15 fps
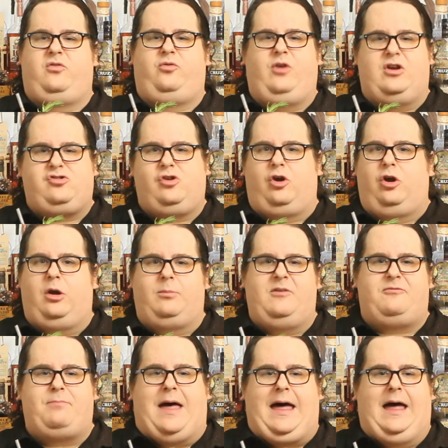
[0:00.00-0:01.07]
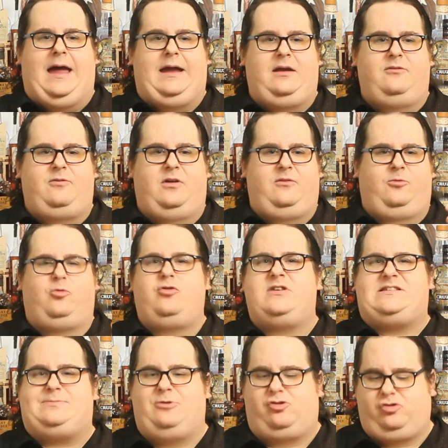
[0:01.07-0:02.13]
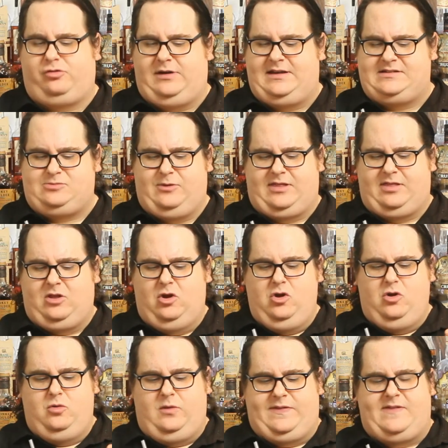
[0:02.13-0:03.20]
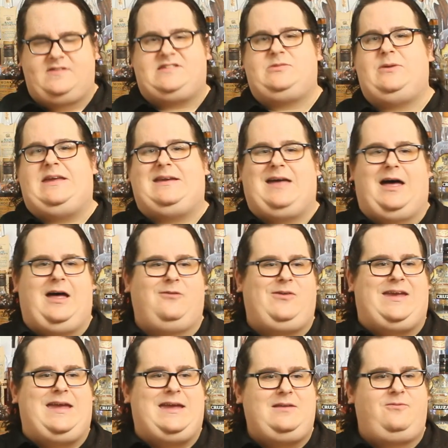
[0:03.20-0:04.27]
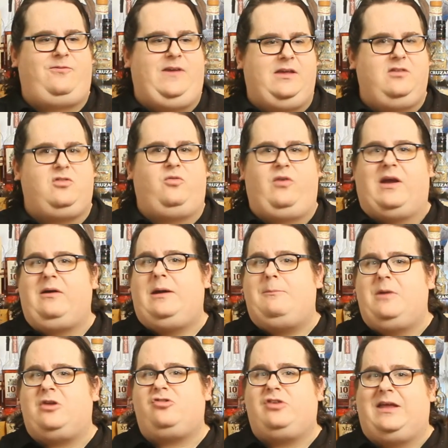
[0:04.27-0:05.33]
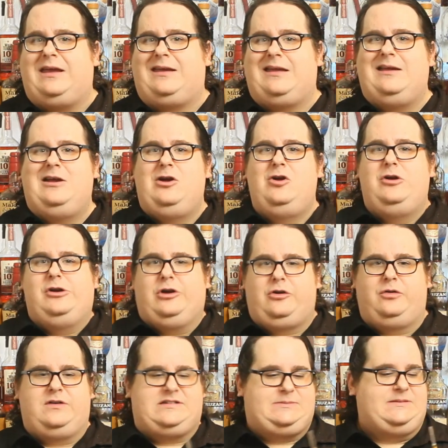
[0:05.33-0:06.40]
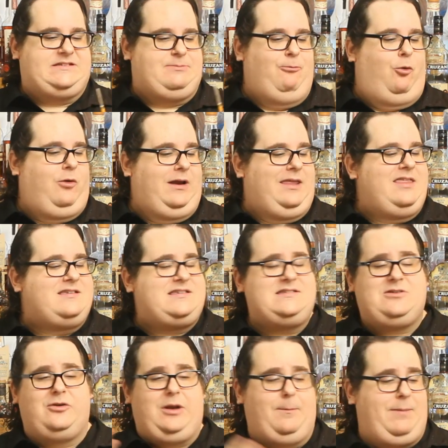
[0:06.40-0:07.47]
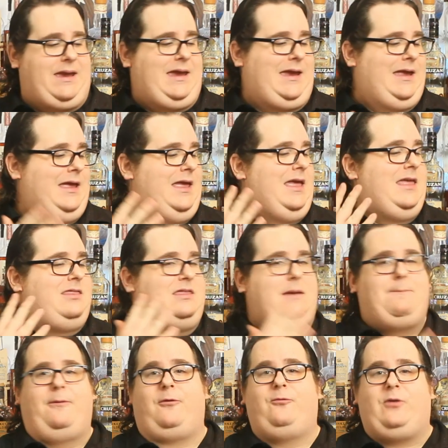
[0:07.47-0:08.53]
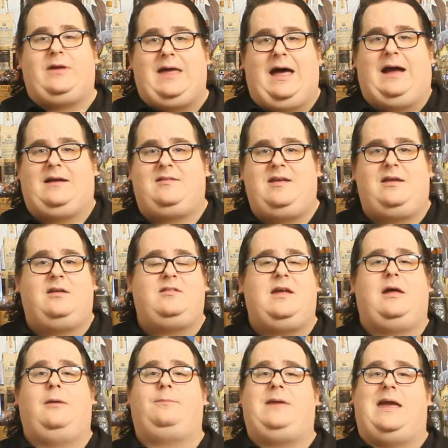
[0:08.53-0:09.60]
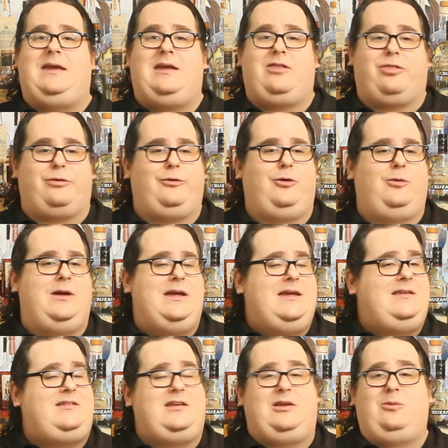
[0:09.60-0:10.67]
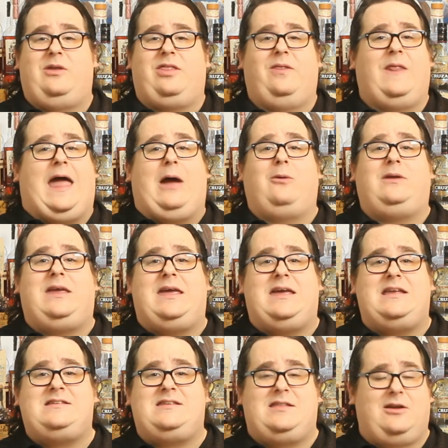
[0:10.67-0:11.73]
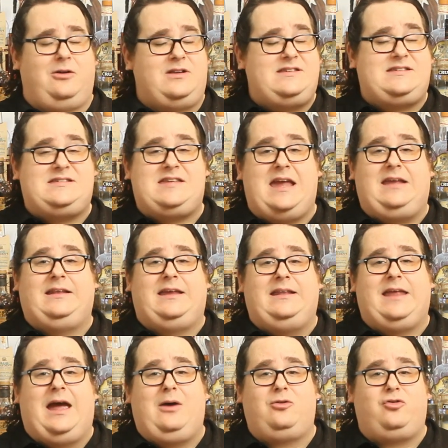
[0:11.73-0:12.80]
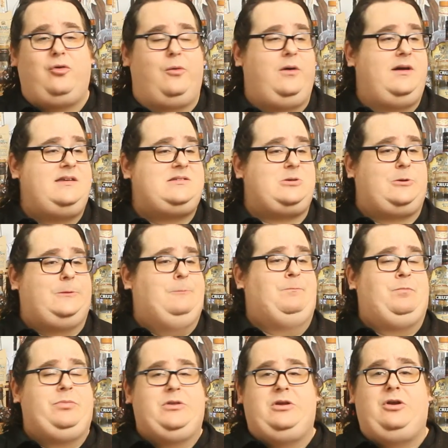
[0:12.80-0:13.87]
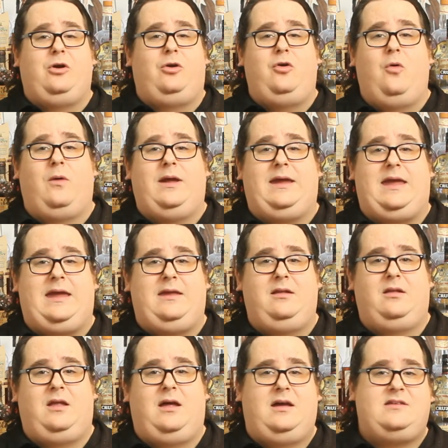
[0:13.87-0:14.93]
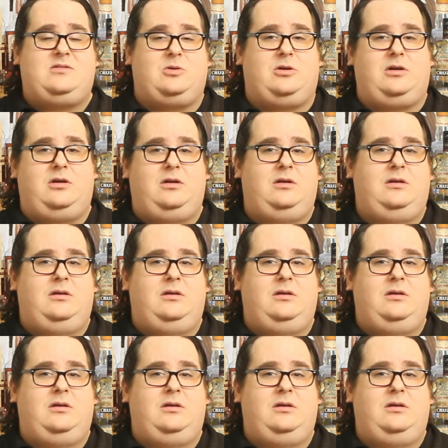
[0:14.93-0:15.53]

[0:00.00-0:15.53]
fresh herb, of pine, of Christmas trees with the sweet coffee. It feels very much like Christmas morning. This is going to be the perfect cocktail to help get you through dealing with loud kids and their insanely loud toys, or your annoying in-laws, or